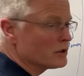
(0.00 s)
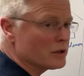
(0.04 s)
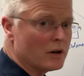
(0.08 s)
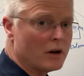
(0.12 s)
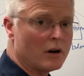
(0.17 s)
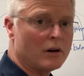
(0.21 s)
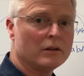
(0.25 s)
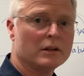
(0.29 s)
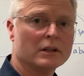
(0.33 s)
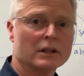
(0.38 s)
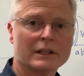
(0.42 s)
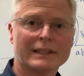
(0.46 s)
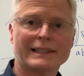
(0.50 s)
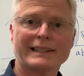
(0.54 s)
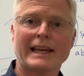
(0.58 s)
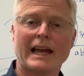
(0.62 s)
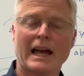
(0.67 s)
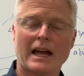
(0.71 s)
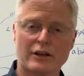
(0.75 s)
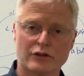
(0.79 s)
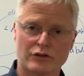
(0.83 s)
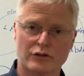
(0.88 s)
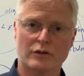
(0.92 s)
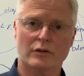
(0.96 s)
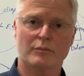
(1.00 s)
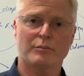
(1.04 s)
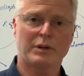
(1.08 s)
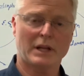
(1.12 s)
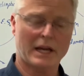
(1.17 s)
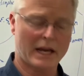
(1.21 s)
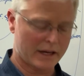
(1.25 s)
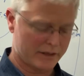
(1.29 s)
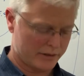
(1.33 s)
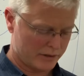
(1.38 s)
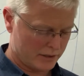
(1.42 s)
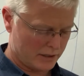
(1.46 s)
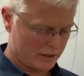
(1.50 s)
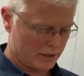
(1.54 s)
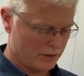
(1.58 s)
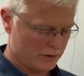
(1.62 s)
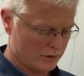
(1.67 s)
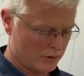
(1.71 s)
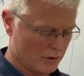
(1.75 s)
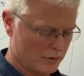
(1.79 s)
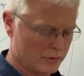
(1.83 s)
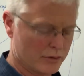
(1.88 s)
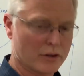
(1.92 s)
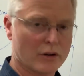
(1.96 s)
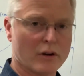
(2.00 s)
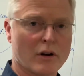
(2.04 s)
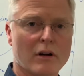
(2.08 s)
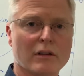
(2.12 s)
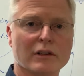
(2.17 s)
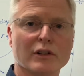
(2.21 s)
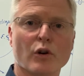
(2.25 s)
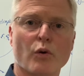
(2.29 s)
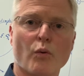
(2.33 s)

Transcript: called a gastroplasty. It's also called